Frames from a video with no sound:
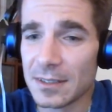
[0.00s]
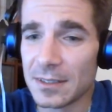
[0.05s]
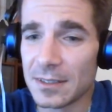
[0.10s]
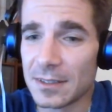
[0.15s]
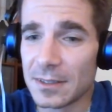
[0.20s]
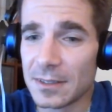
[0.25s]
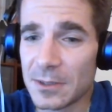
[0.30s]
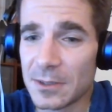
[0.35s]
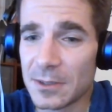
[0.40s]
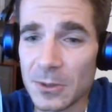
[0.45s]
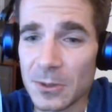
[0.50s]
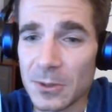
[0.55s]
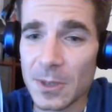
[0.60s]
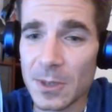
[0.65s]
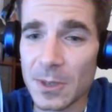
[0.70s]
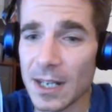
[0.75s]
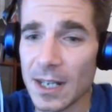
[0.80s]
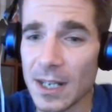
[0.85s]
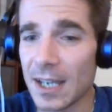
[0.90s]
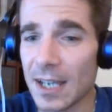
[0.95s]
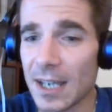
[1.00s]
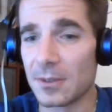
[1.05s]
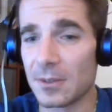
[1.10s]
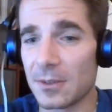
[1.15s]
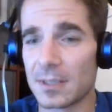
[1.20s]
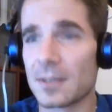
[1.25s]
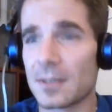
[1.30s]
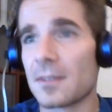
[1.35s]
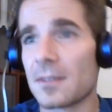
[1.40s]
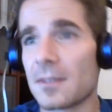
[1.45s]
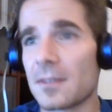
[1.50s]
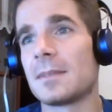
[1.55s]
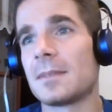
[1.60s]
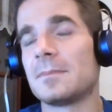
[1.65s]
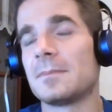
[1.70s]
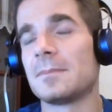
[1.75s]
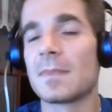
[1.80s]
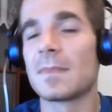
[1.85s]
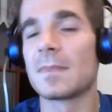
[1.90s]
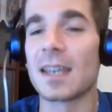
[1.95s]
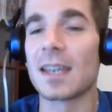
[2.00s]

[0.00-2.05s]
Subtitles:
to rely only on them.